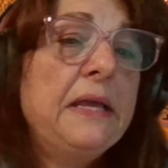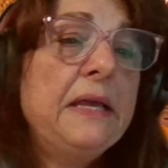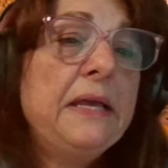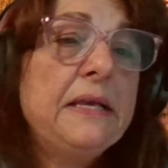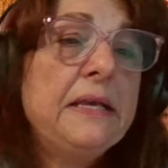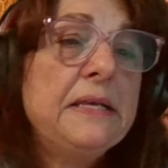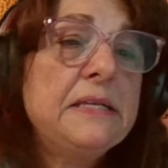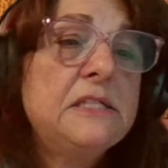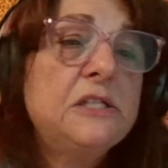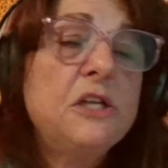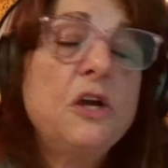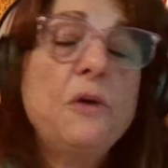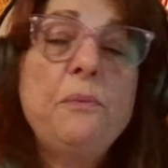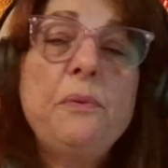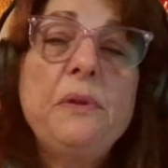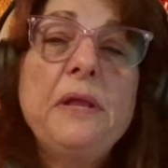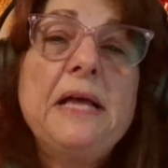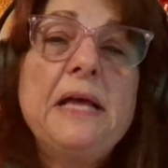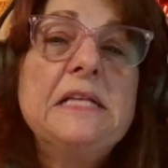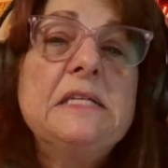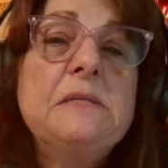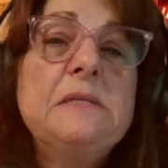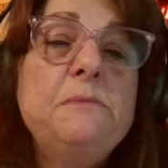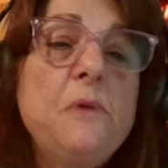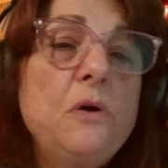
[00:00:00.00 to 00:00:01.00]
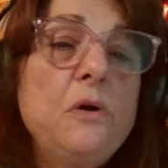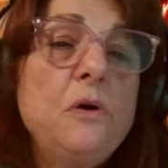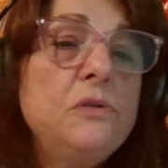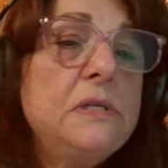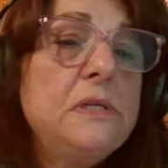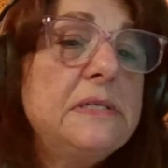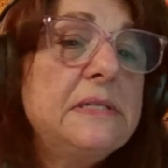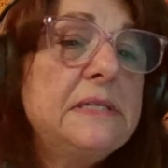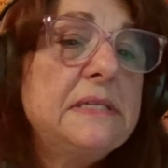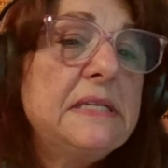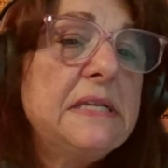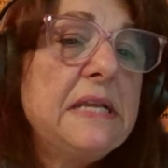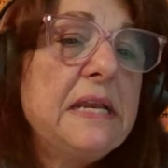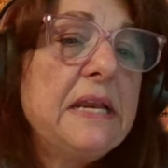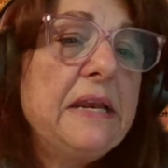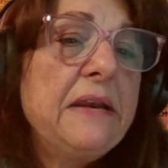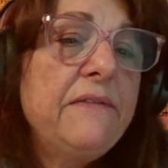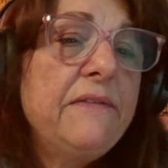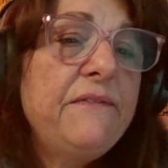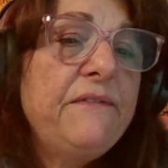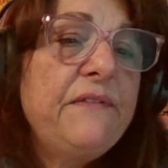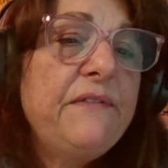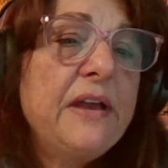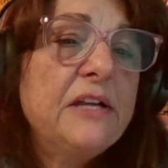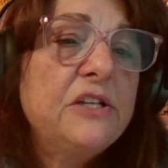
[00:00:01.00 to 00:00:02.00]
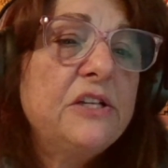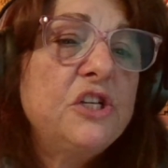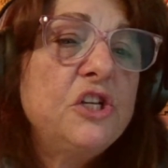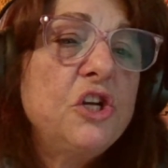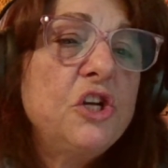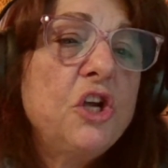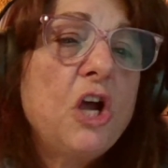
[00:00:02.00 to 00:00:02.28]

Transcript: Histoplasmosis is an infection